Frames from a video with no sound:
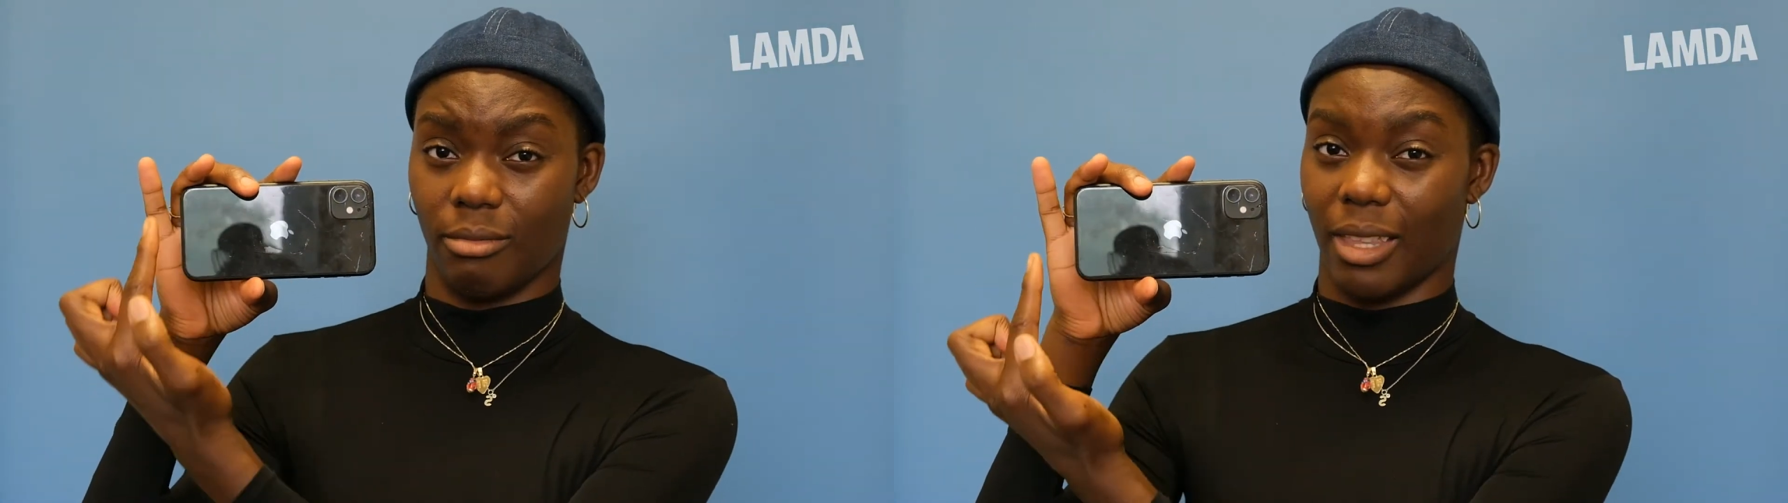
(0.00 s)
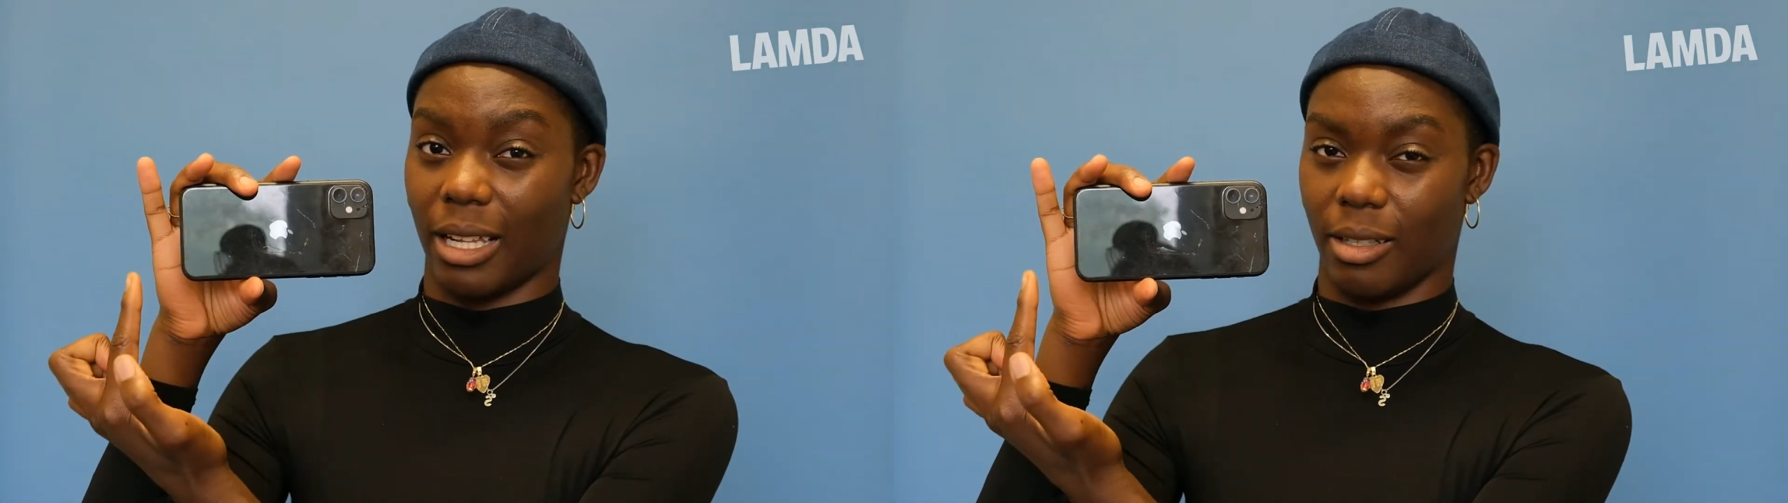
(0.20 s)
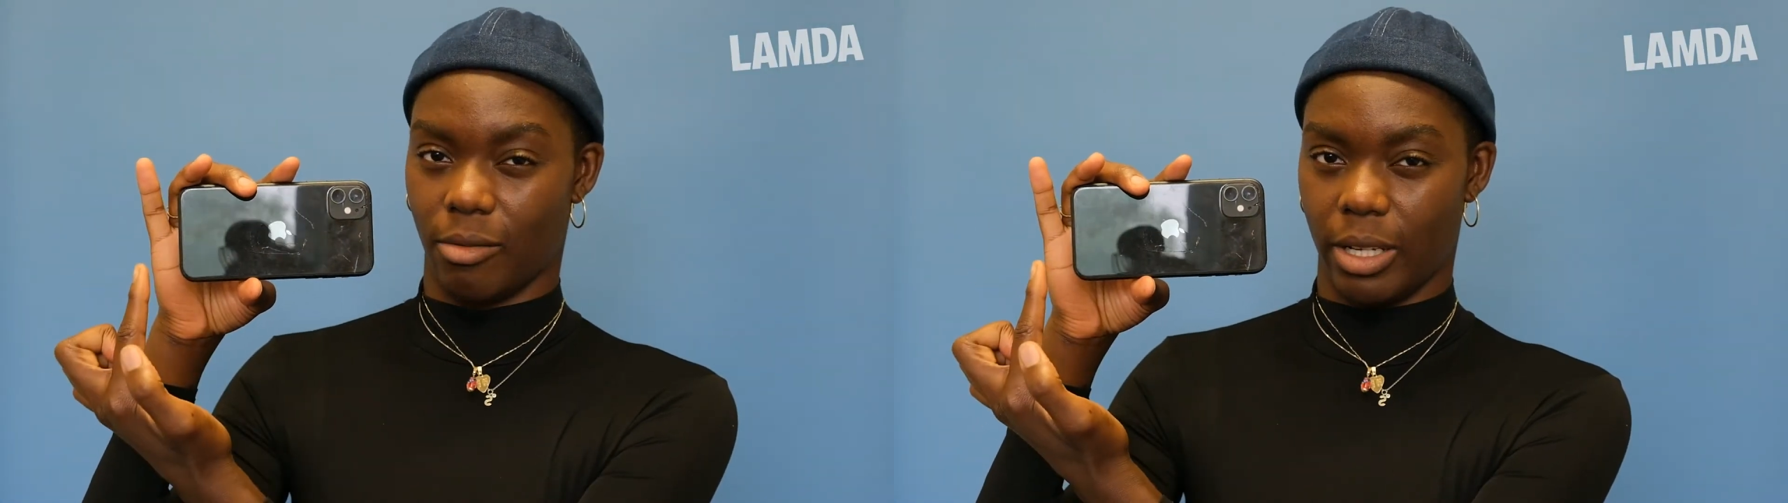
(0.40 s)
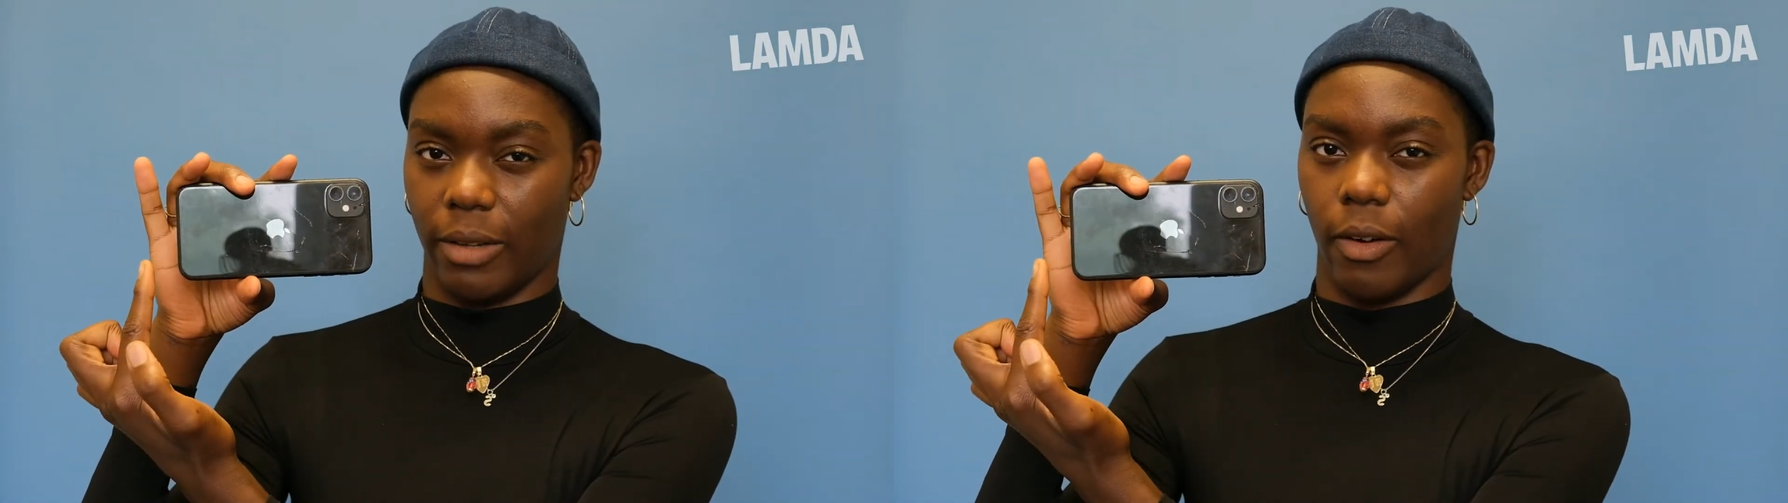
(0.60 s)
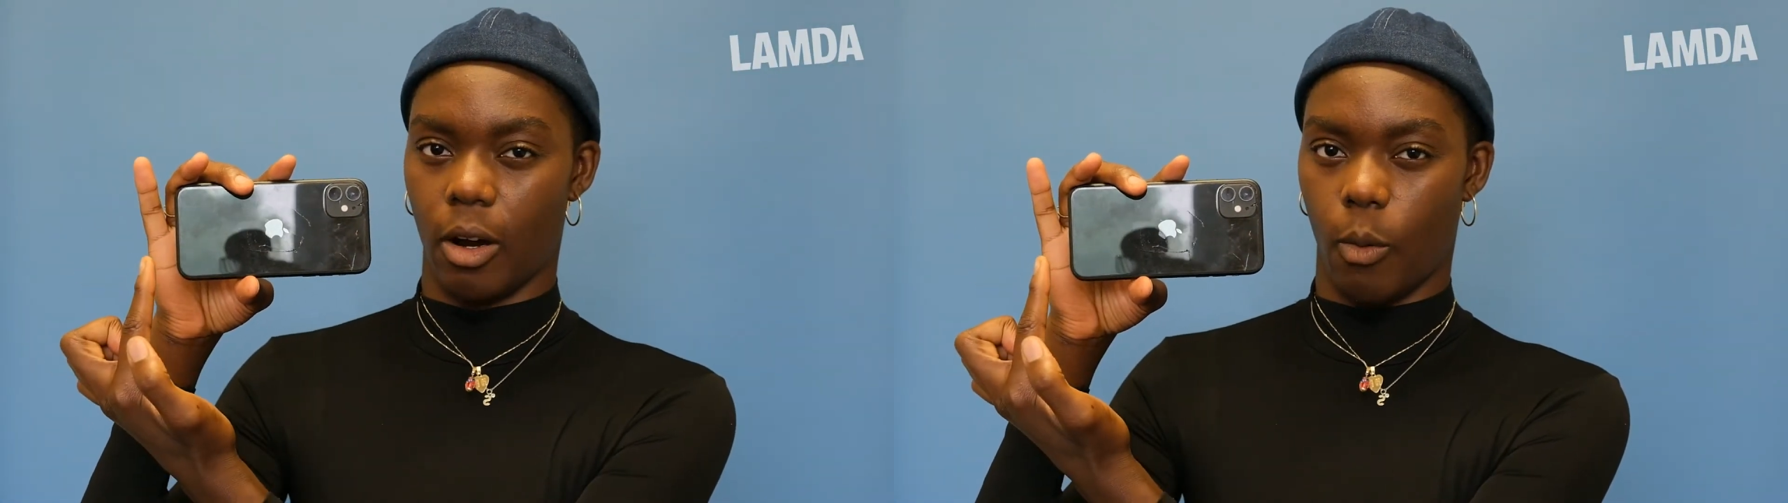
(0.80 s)
that looks really
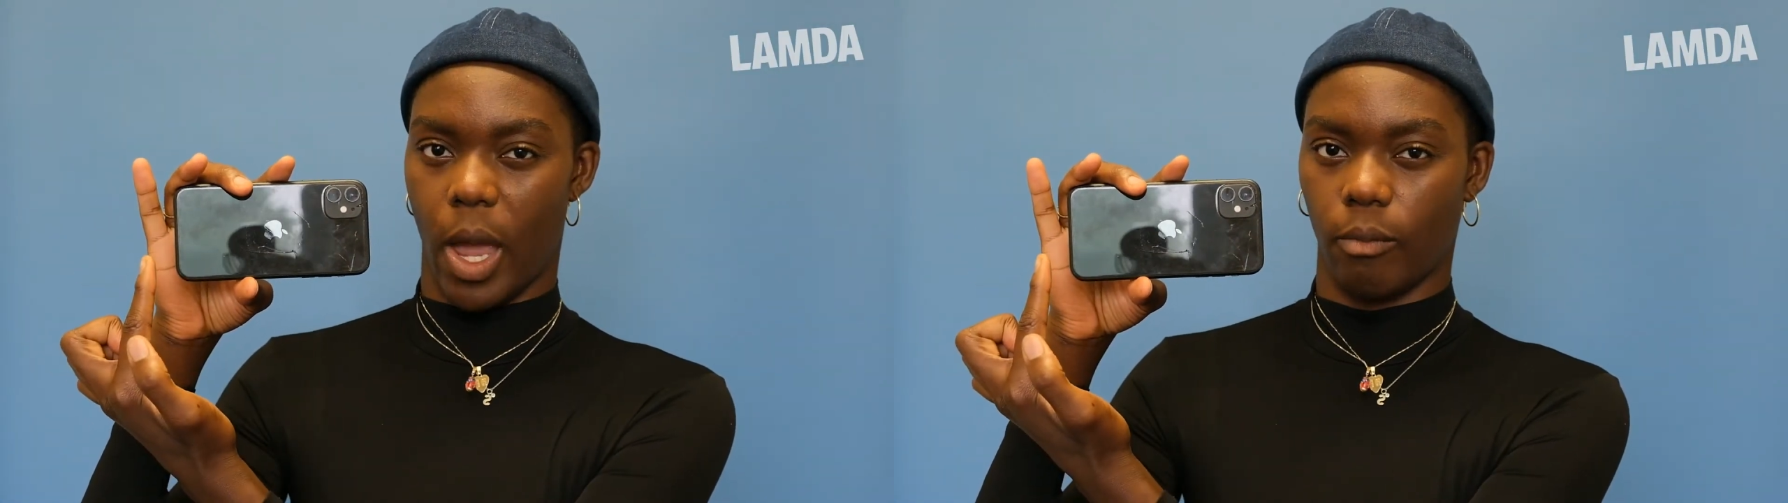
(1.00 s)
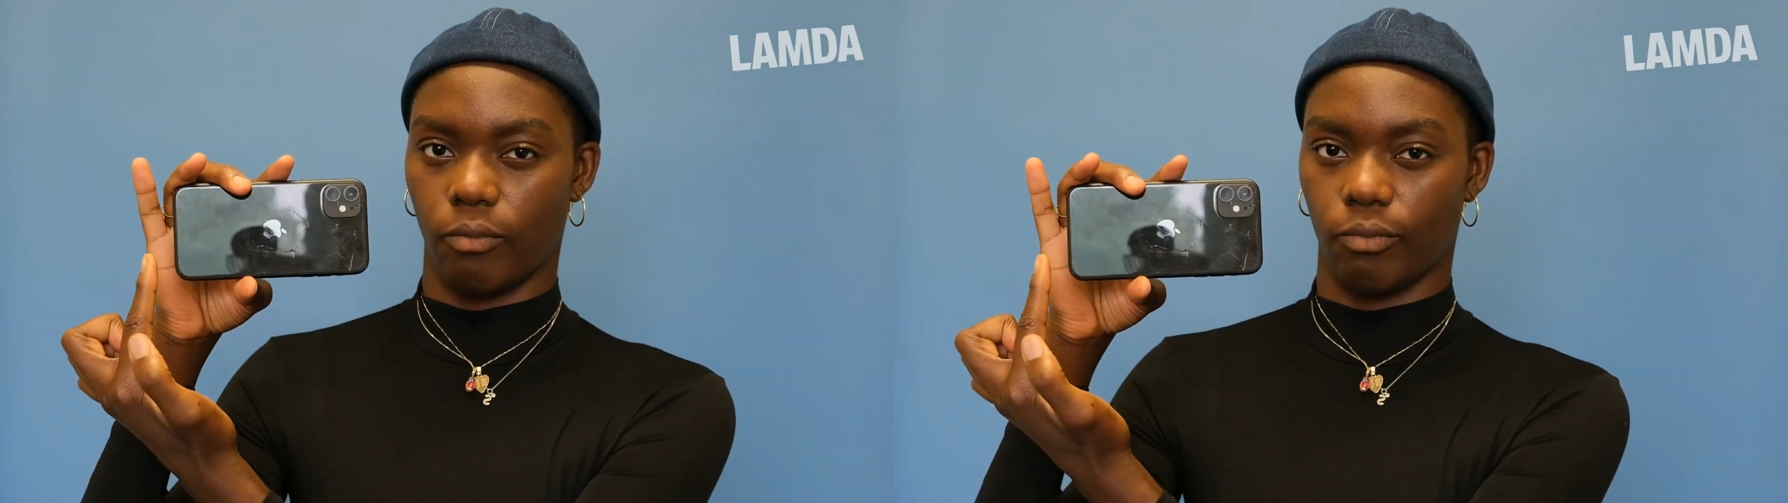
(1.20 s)
far away.